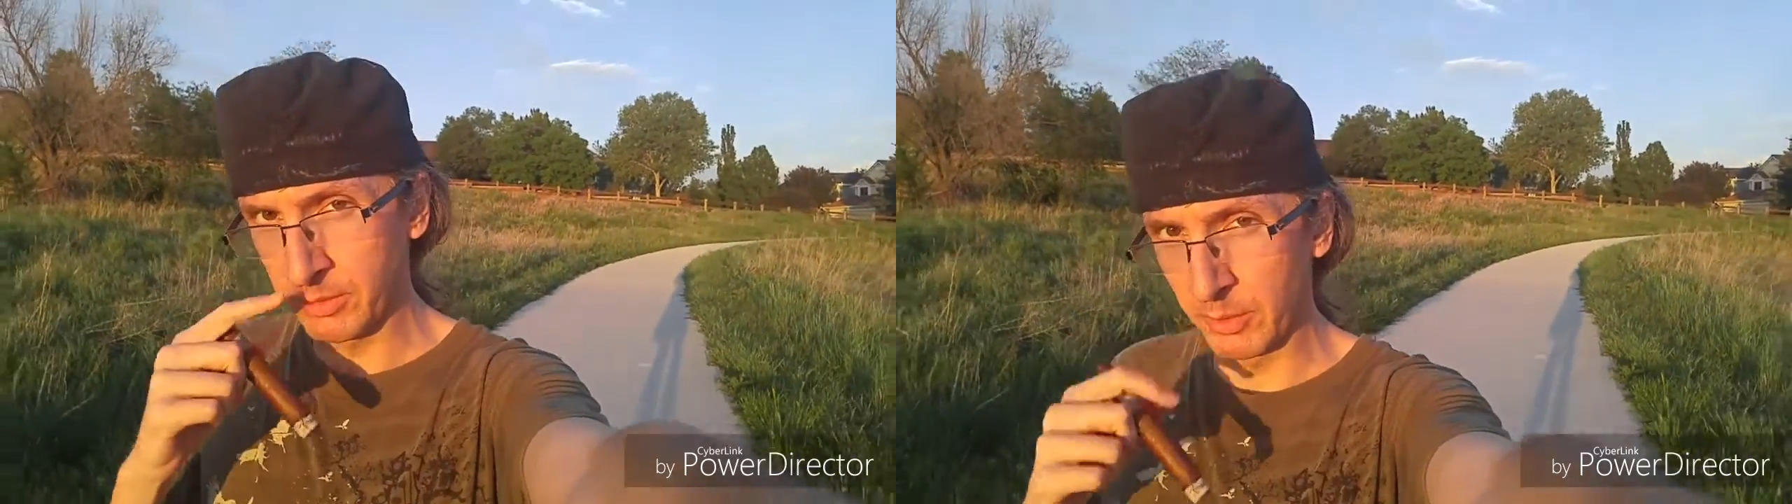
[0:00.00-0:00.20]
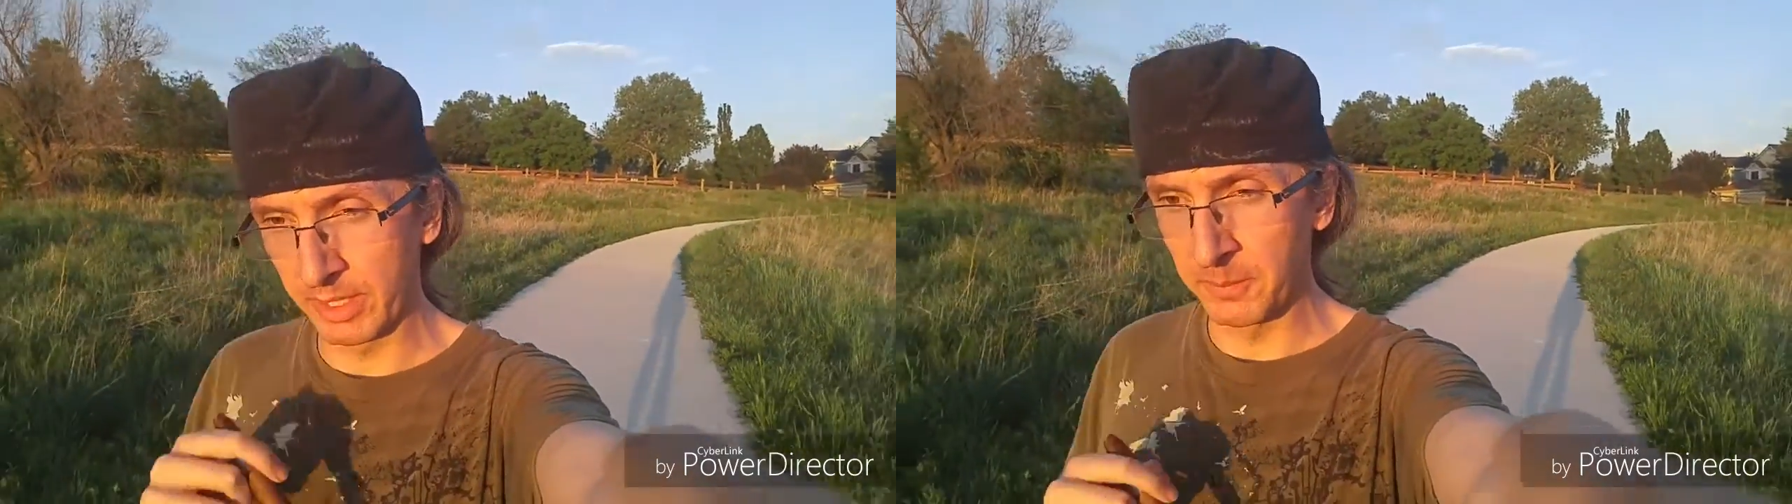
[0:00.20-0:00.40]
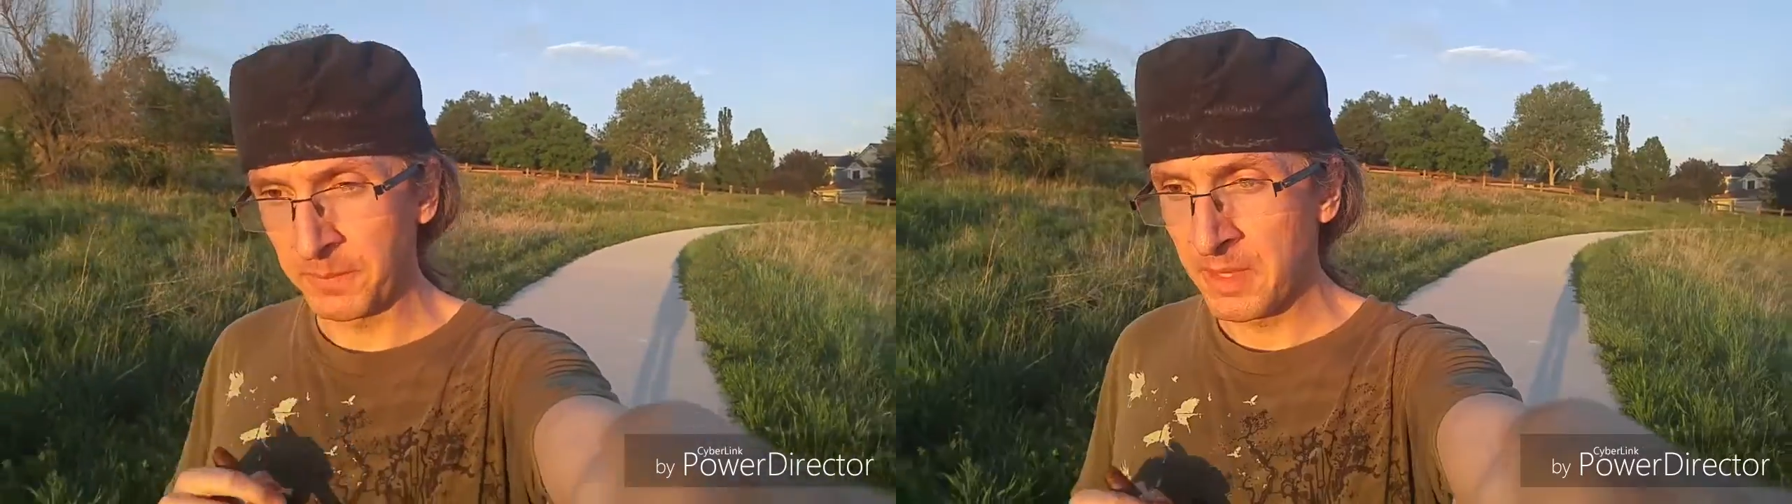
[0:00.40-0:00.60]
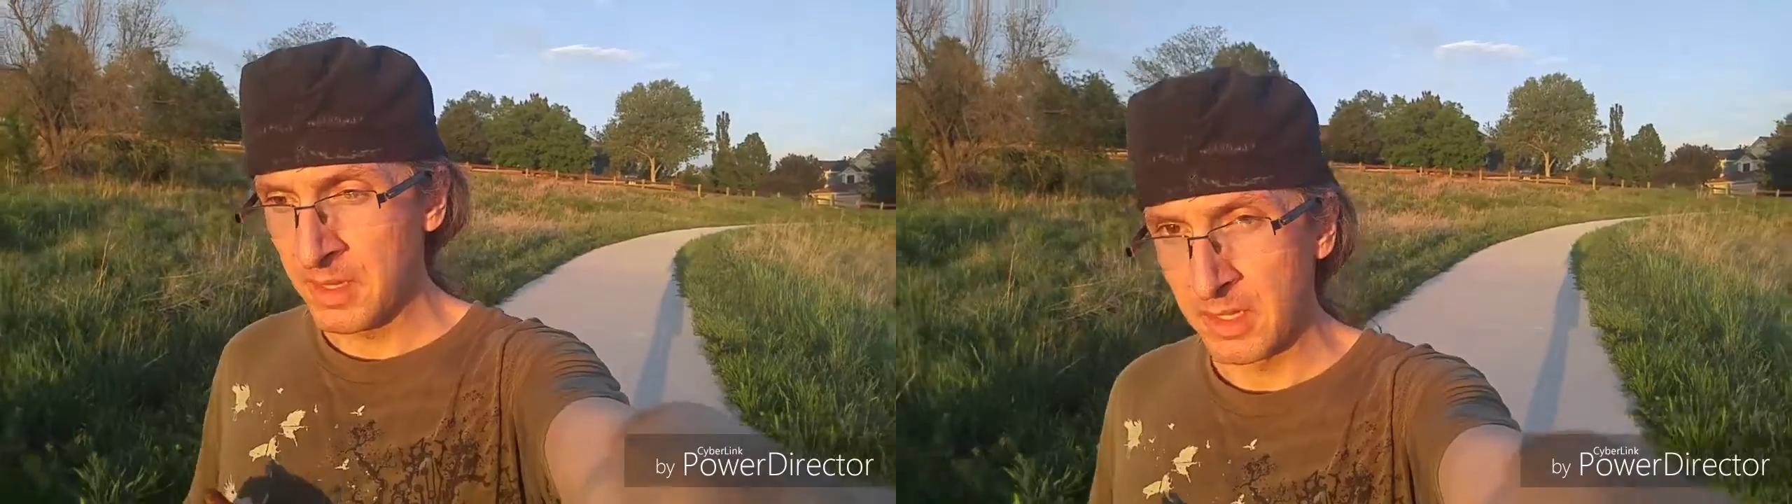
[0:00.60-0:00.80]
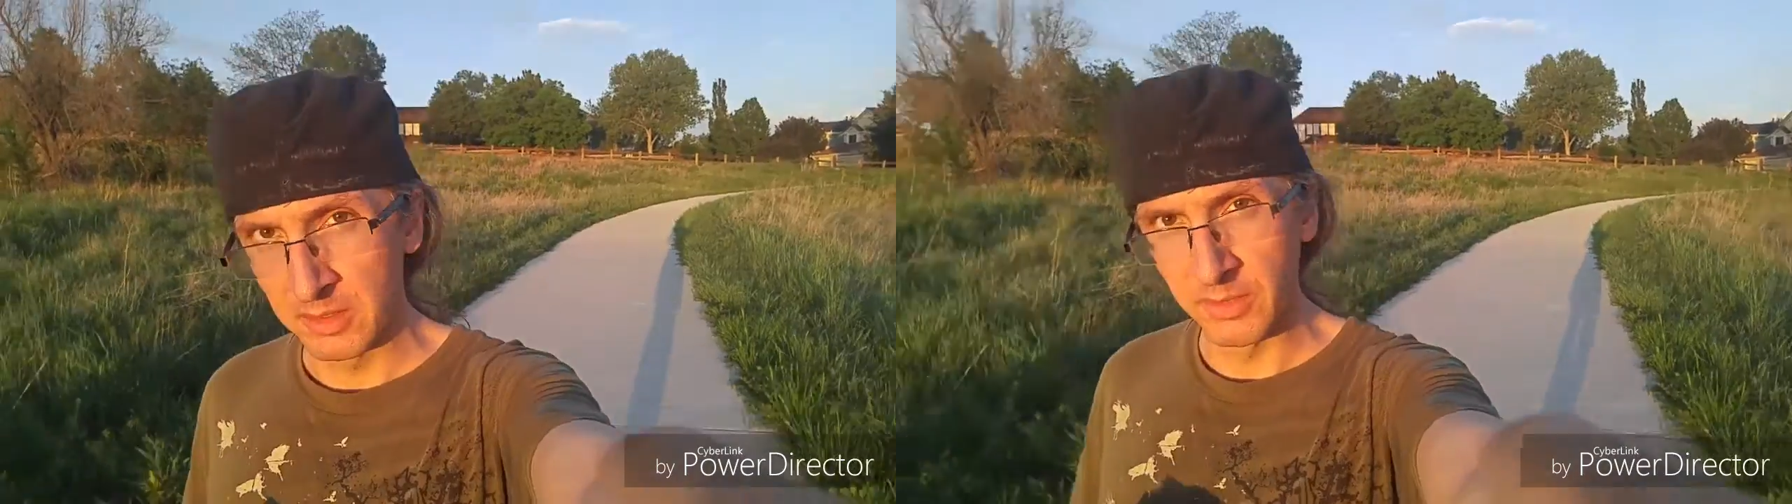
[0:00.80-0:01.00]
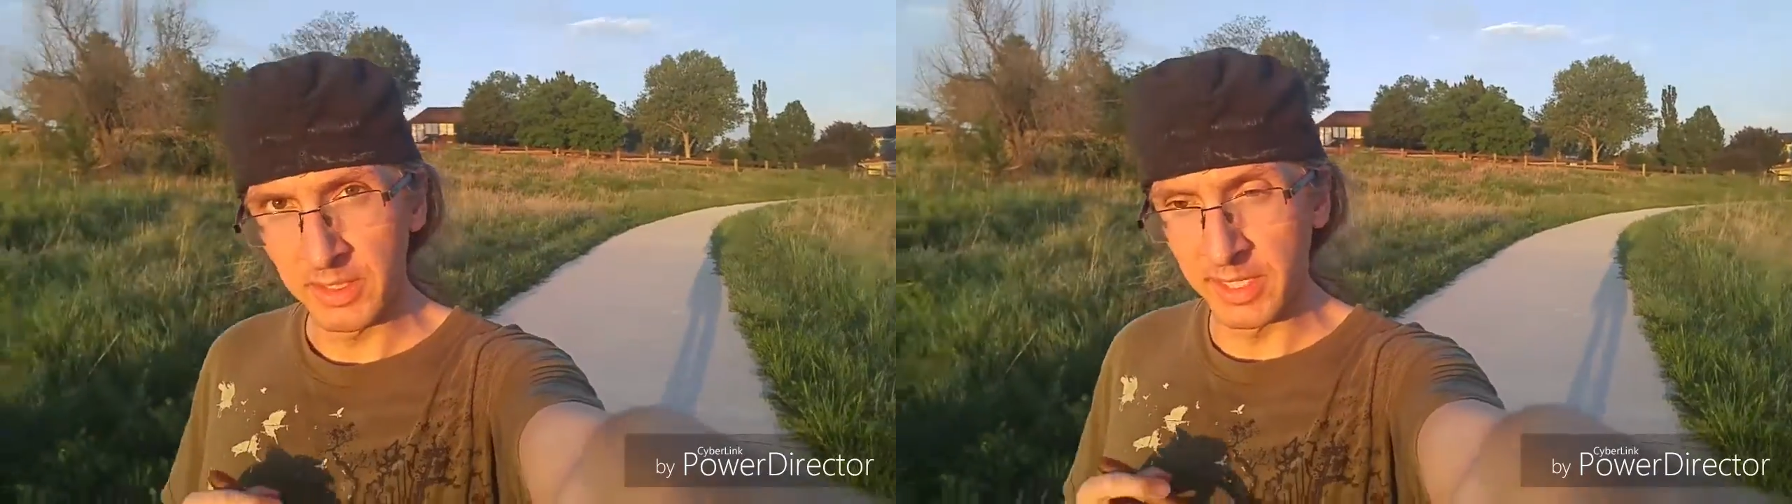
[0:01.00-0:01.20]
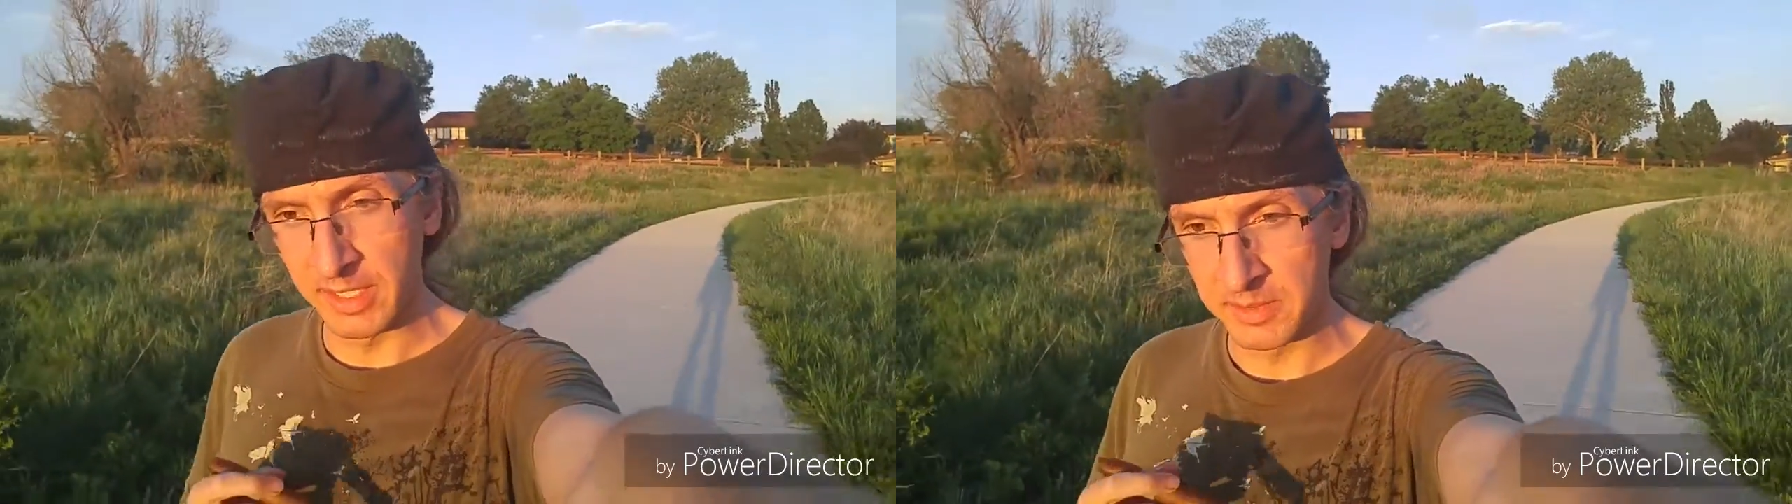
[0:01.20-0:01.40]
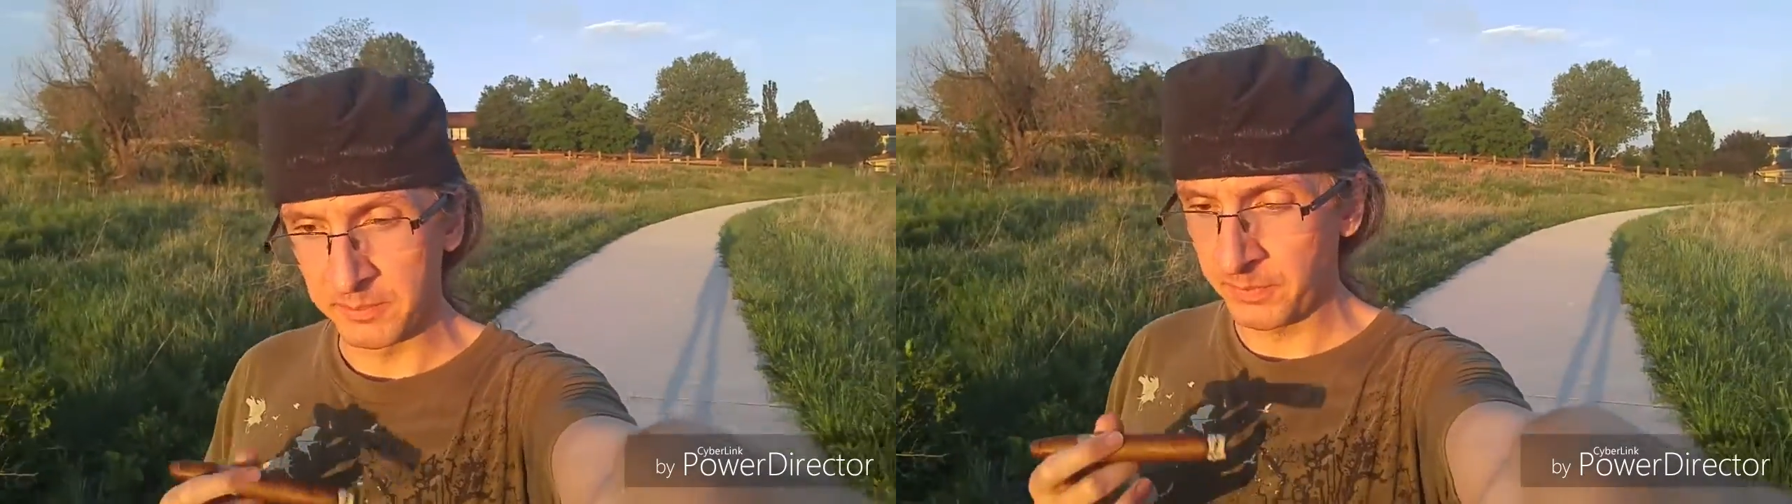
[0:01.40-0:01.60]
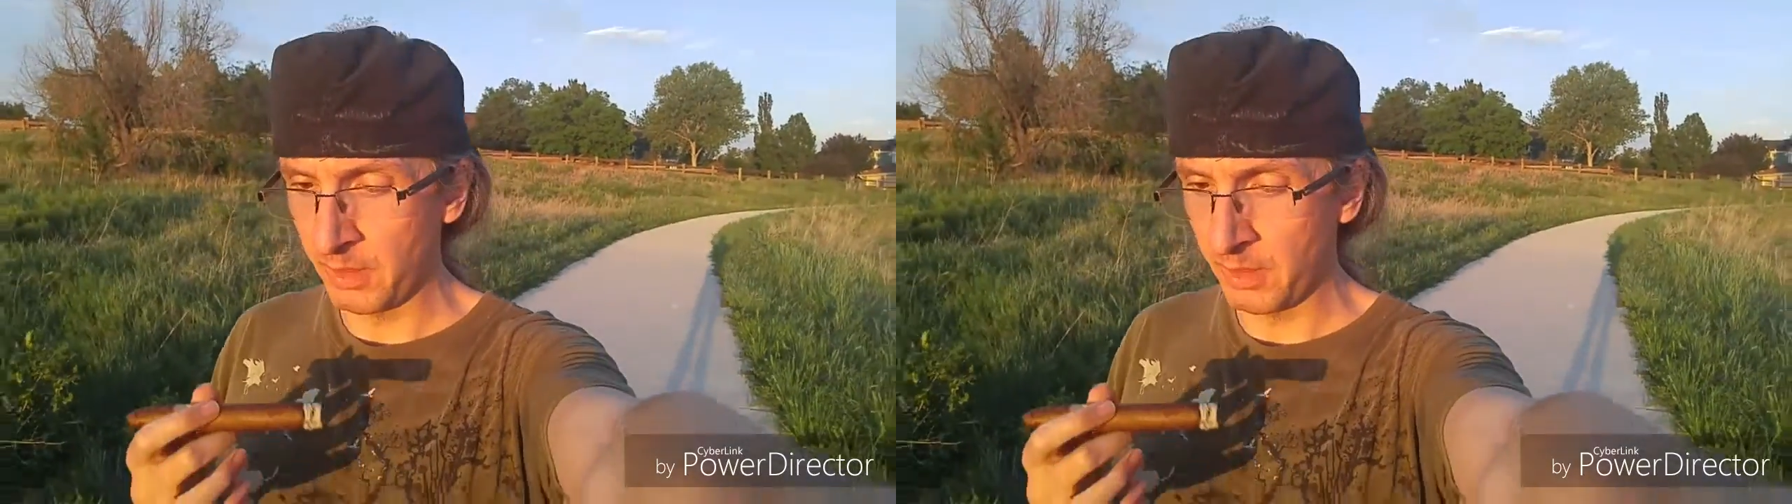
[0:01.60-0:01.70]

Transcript: Ridge Oil. It's very nice.